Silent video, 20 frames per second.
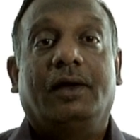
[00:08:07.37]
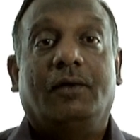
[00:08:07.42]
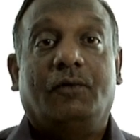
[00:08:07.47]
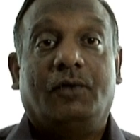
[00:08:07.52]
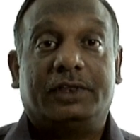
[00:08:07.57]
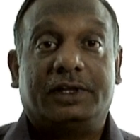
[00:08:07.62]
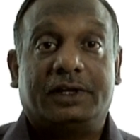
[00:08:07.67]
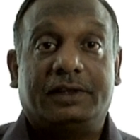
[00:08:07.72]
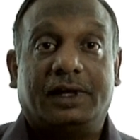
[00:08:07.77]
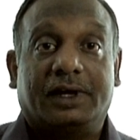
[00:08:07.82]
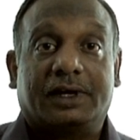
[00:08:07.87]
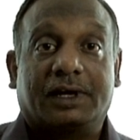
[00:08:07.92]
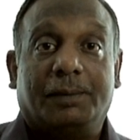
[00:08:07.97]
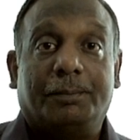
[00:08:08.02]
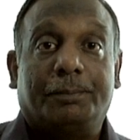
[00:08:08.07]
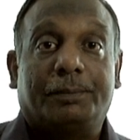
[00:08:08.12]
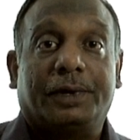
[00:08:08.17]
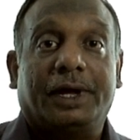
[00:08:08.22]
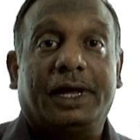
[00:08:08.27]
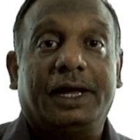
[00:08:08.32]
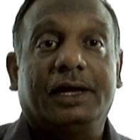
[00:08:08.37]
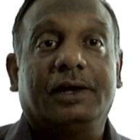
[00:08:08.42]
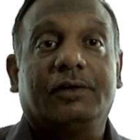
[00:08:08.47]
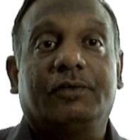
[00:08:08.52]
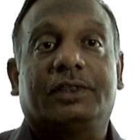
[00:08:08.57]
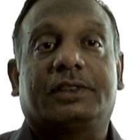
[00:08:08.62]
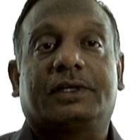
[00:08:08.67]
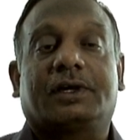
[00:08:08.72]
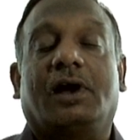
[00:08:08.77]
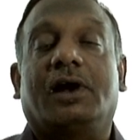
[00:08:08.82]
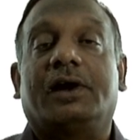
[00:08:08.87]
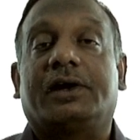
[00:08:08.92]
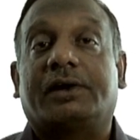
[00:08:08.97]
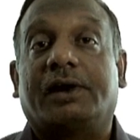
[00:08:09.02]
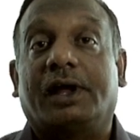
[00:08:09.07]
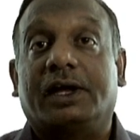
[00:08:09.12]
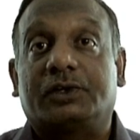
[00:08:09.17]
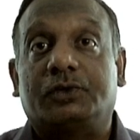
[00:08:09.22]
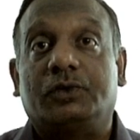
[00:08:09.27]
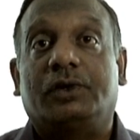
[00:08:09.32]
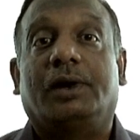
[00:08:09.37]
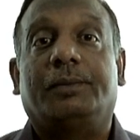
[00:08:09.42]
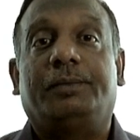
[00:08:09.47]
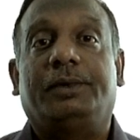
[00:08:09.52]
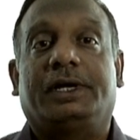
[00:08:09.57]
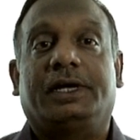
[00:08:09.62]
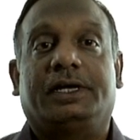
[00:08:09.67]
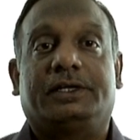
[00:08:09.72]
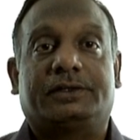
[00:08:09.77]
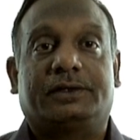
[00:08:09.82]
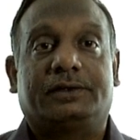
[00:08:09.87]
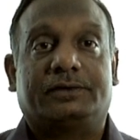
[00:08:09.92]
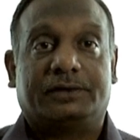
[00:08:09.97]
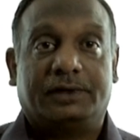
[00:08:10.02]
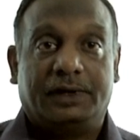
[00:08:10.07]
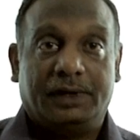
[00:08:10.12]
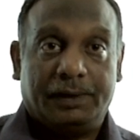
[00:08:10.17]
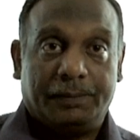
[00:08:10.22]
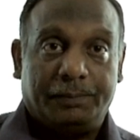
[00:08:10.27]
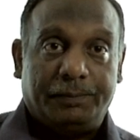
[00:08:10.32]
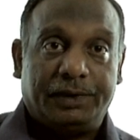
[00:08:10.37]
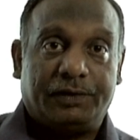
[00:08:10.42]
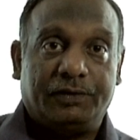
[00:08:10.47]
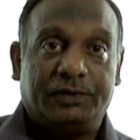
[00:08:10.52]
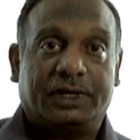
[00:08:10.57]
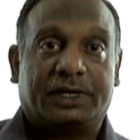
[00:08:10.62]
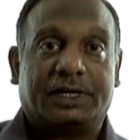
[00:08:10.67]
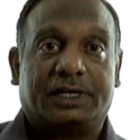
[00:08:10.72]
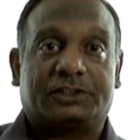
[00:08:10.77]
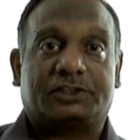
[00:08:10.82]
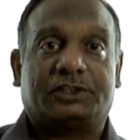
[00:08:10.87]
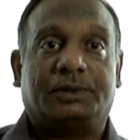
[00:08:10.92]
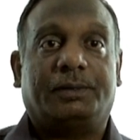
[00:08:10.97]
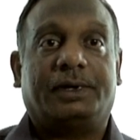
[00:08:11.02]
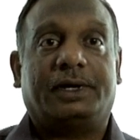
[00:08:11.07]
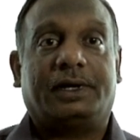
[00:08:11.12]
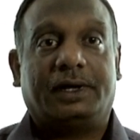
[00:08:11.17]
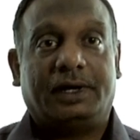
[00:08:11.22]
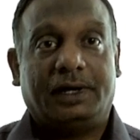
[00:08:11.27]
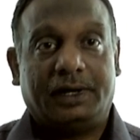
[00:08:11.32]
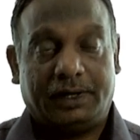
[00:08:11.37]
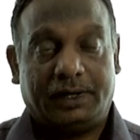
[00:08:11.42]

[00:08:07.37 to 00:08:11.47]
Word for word: whether they are complying with contractual obligations between the customer